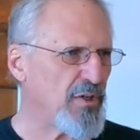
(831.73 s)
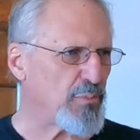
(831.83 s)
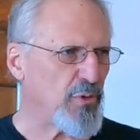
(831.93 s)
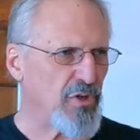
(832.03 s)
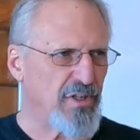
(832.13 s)
You
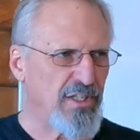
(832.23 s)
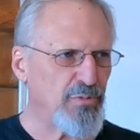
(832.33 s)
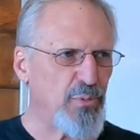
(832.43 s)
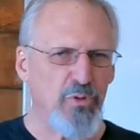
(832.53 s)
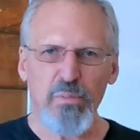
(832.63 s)
just put a
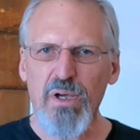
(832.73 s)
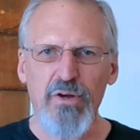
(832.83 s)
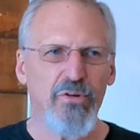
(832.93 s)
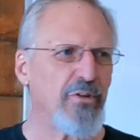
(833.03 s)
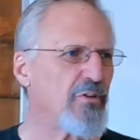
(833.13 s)
teaspoon of
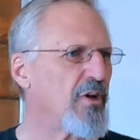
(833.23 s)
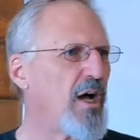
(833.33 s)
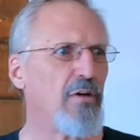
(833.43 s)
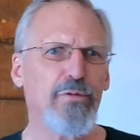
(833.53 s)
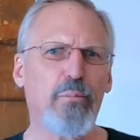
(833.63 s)
butter in your
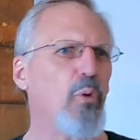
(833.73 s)
coffee.